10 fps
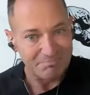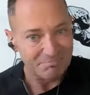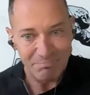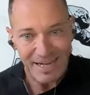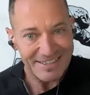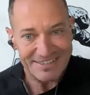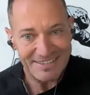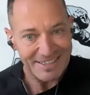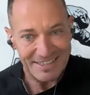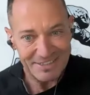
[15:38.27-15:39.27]
bad
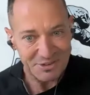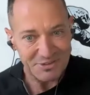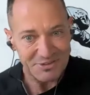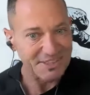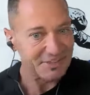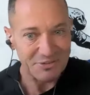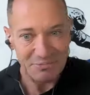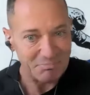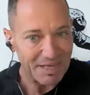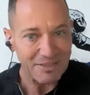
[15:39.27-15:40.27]
electrical
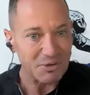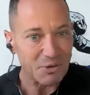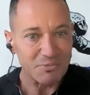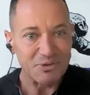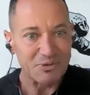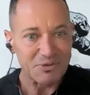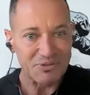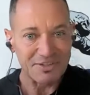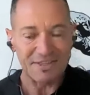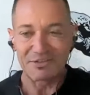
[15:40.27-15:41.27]
signal, bad hormonal
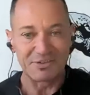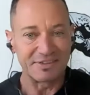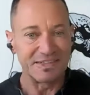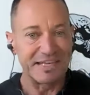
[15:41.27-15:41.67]
signal.